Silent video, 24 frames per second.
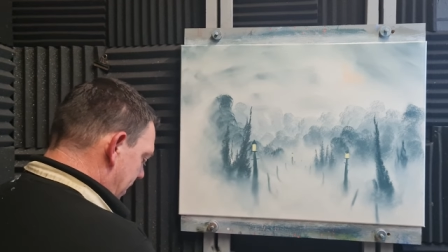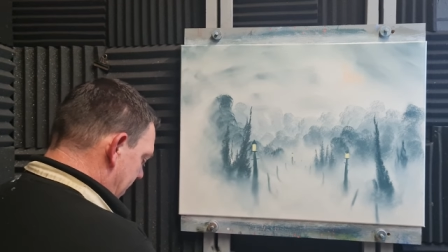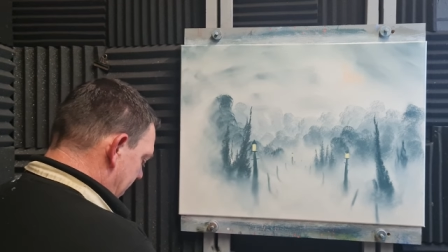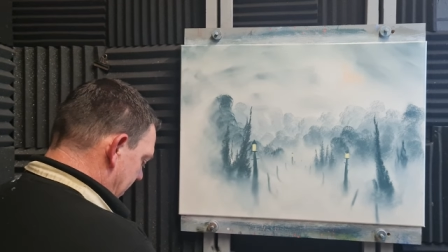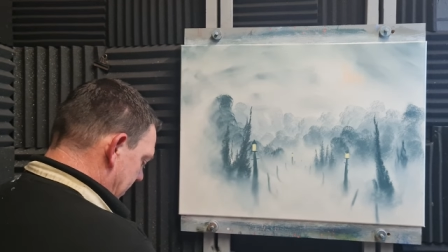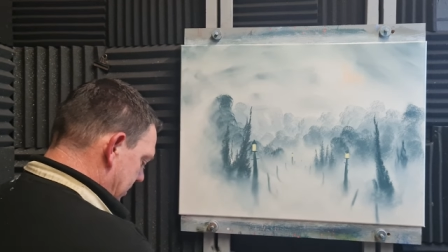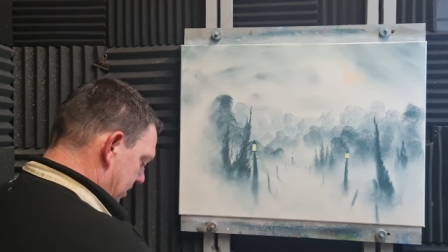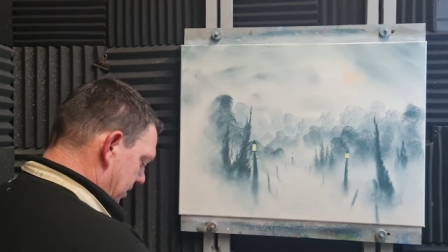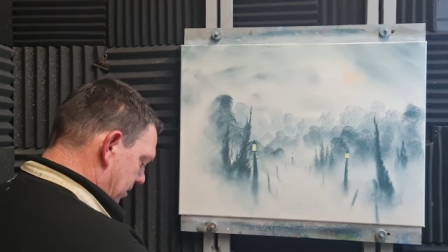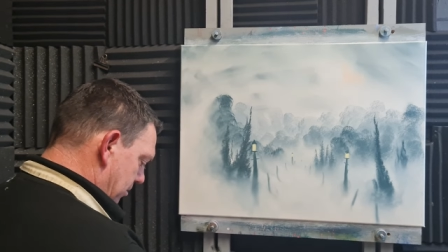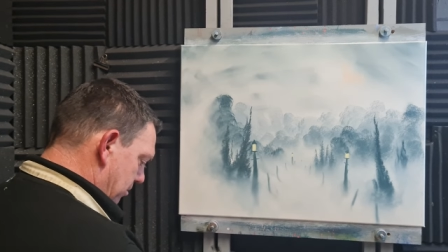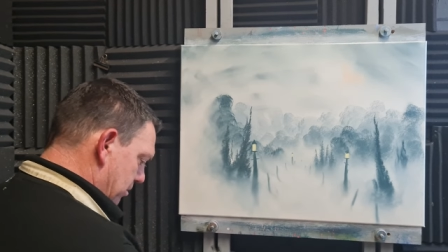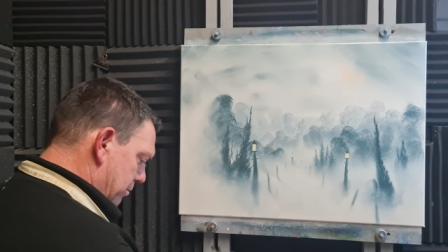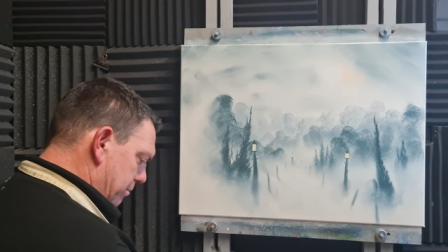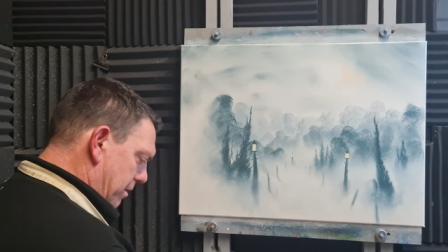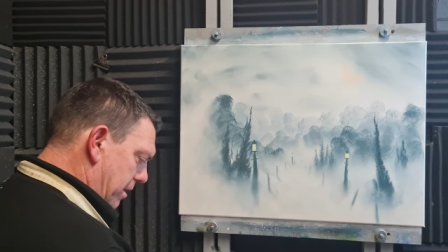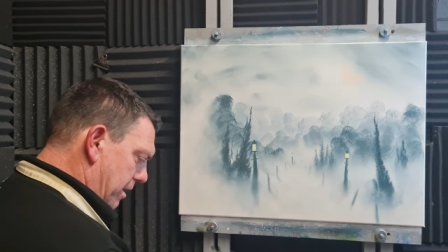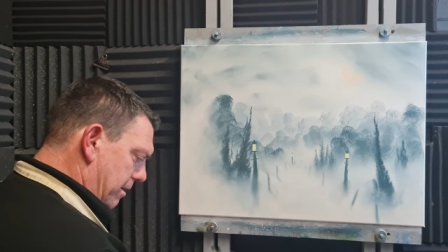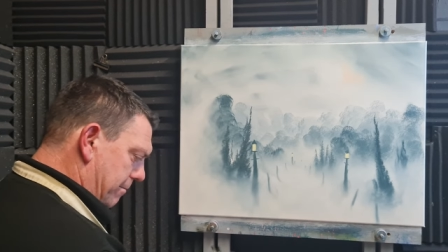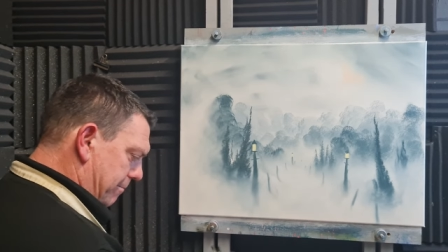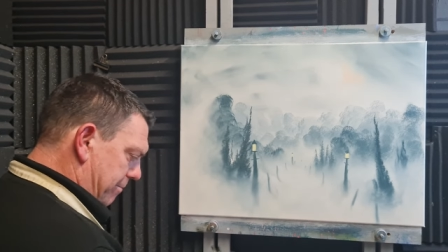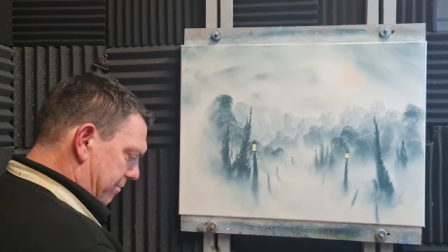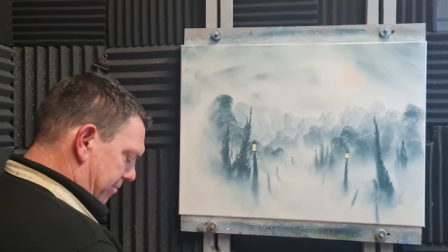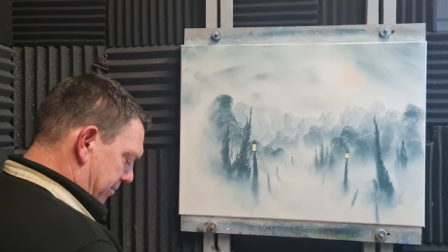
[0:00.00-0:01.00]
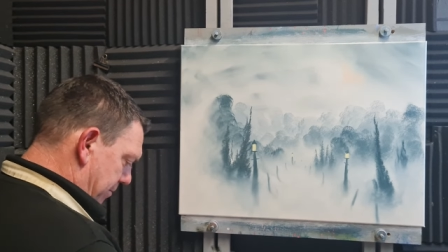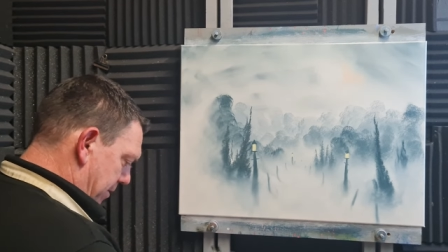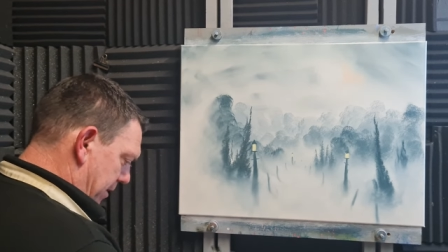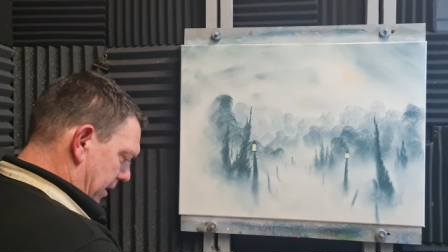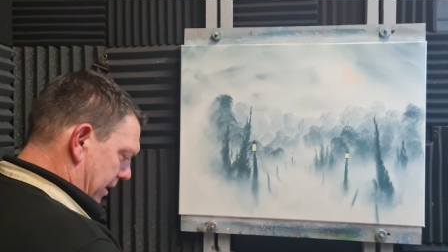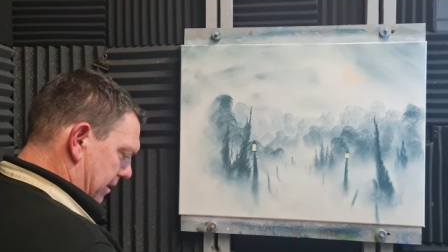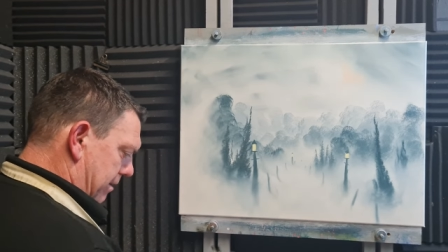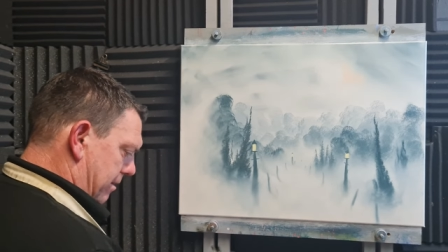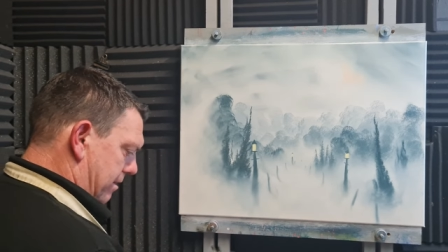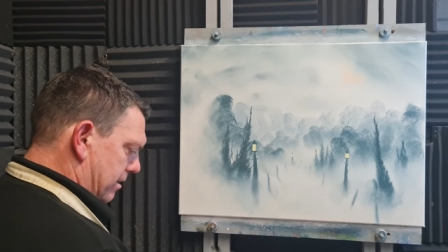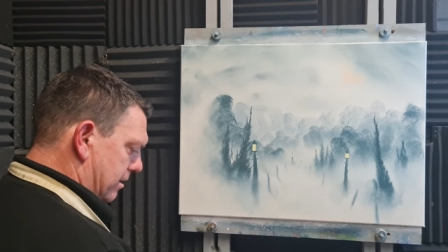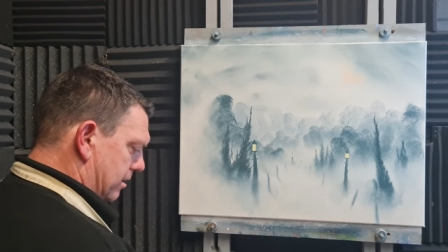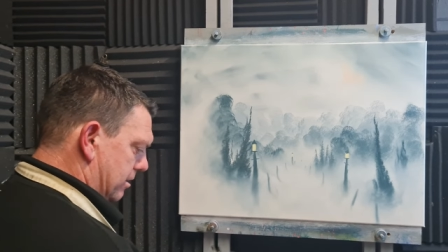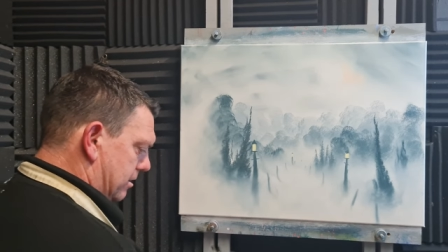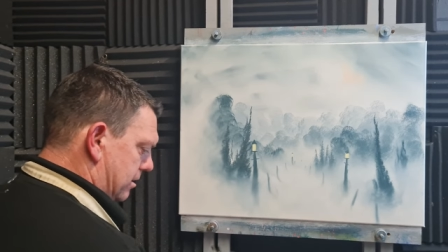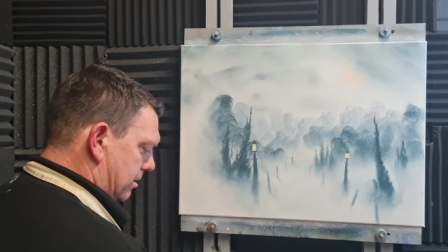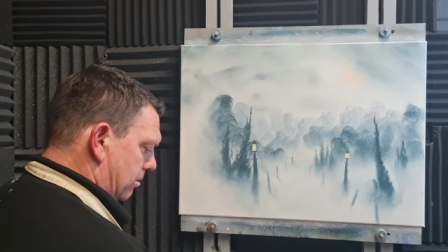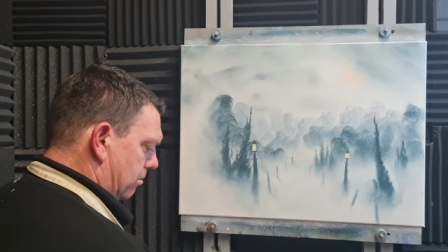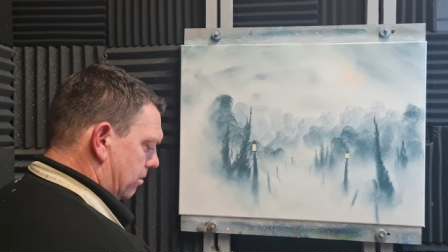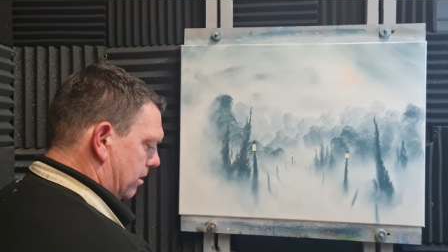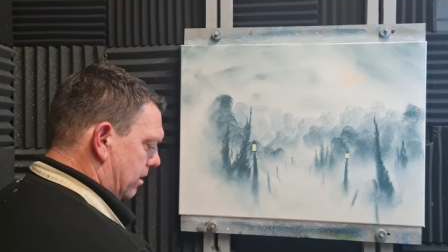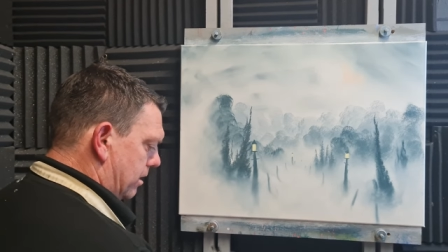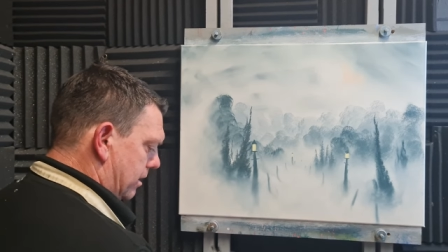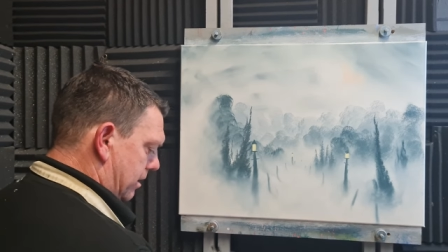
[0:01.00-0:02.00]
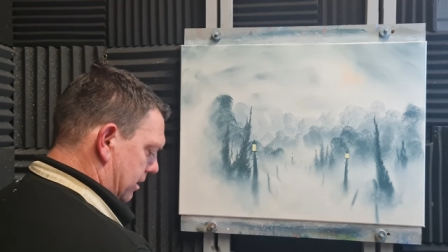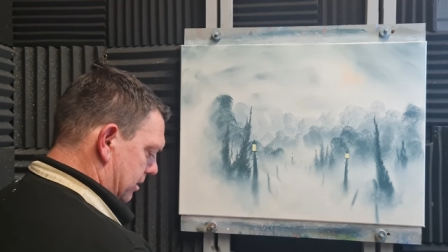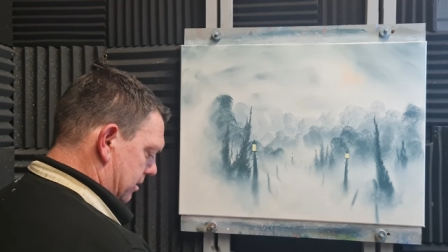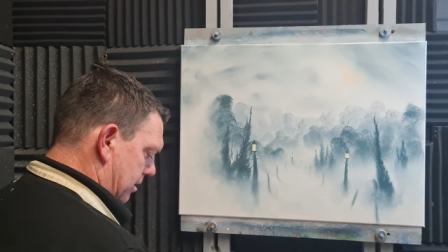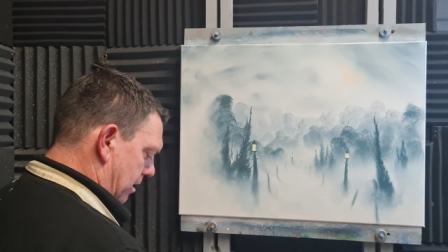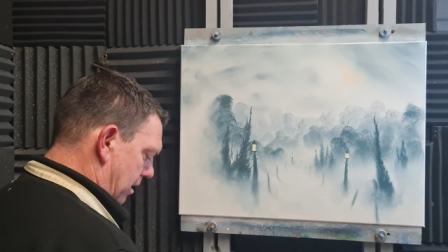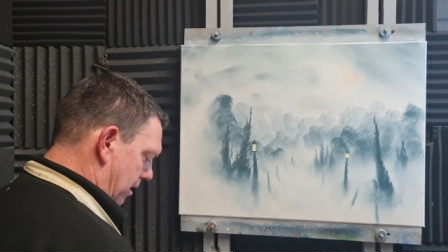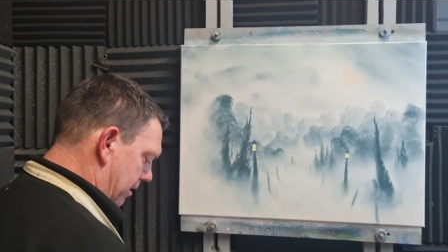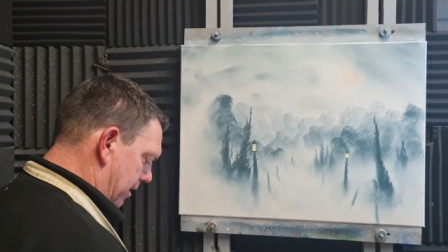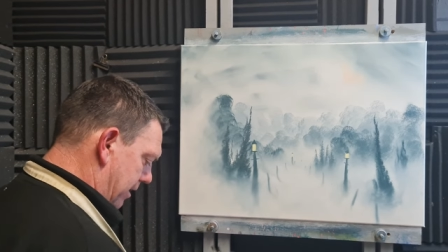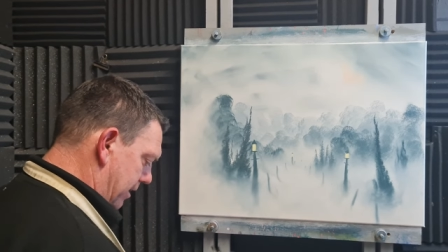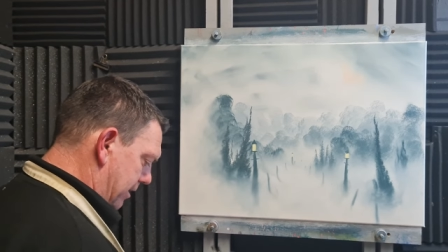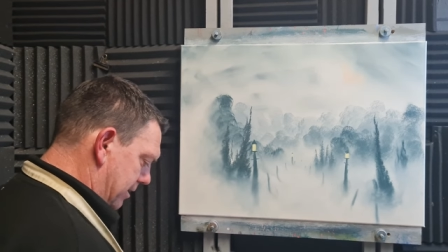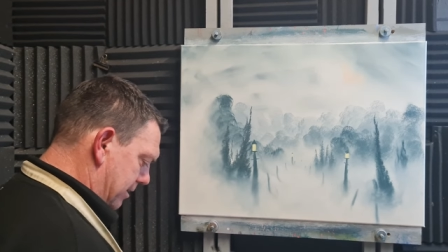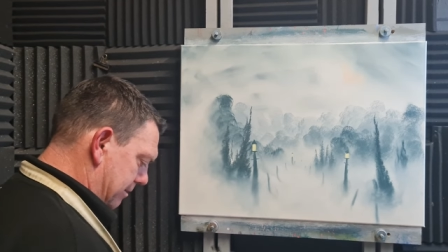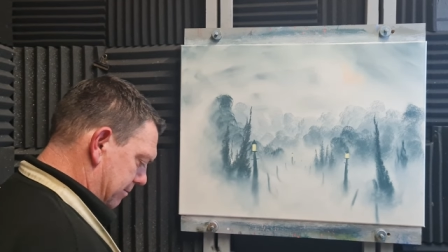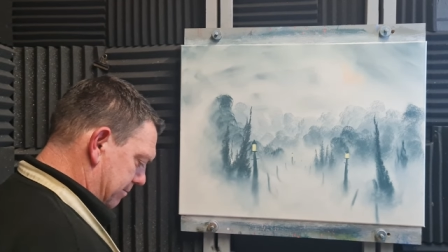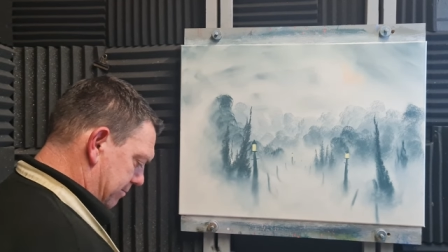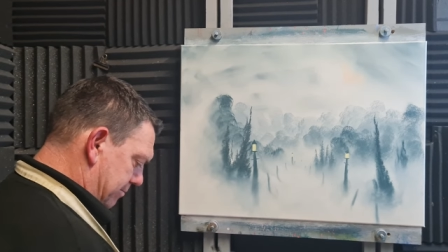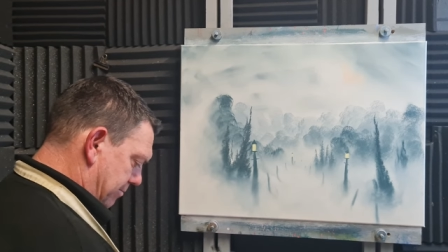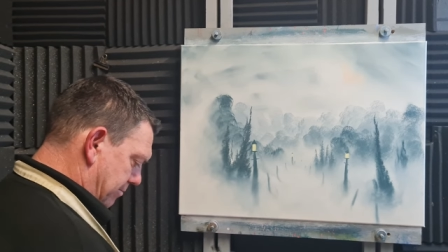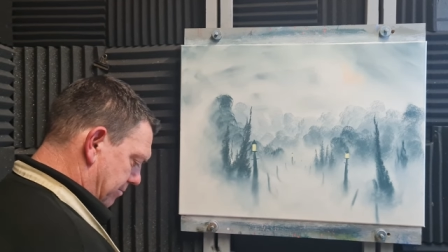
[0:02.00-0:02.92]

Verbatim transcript: Excuse me. Thirsty work is all this.